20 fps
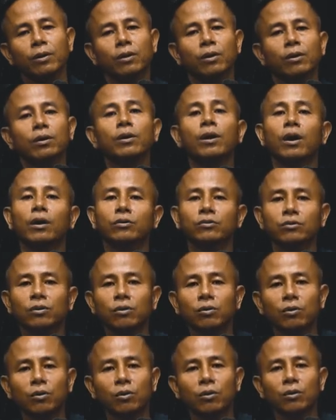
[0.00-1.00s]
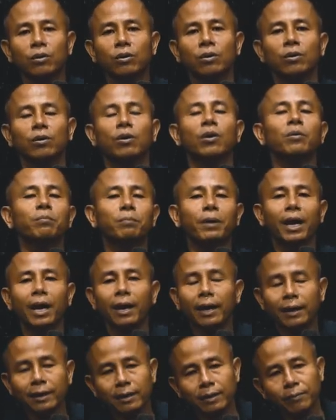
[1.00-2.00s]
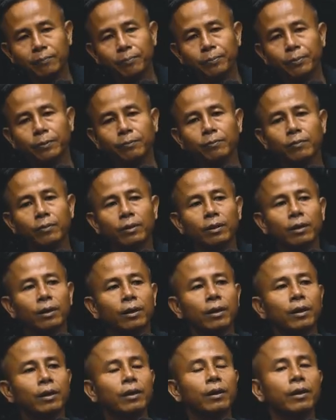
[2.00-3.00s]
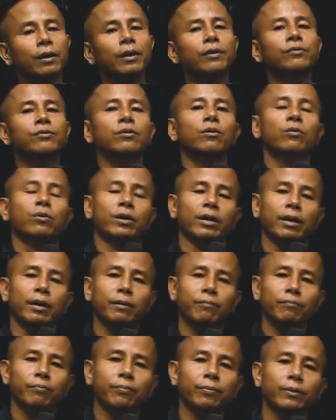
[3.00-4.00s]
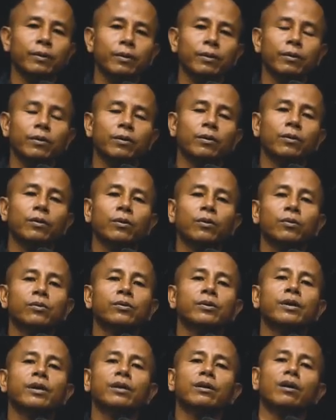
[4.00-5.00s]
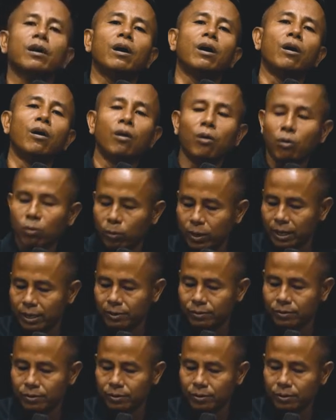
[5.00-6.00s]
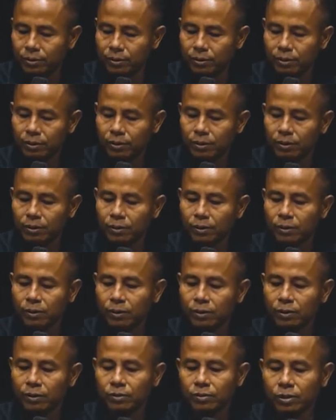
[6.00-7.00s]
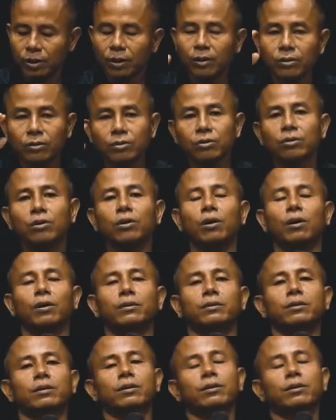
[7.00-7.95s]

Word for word: not so good or bad, it's okay. You can always turn to God.